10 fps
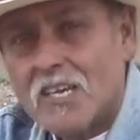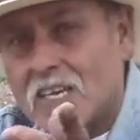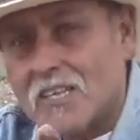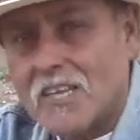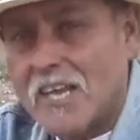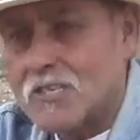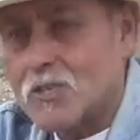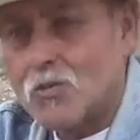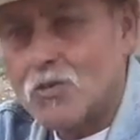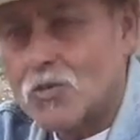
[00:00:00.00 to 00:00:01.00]
And thanks
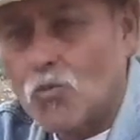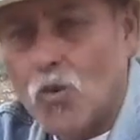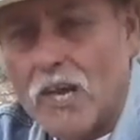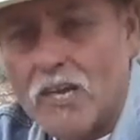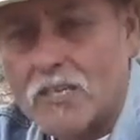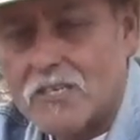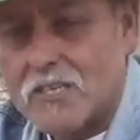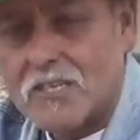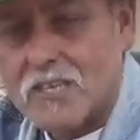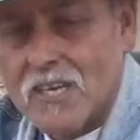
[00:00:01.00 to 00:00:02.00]
to, to Wes
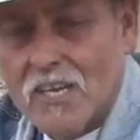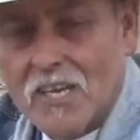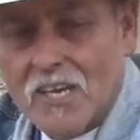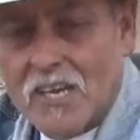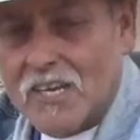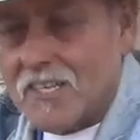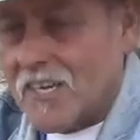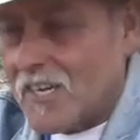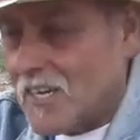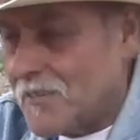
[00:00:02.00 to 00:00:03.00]
and, and
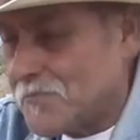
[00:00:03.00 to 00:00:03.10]
uh,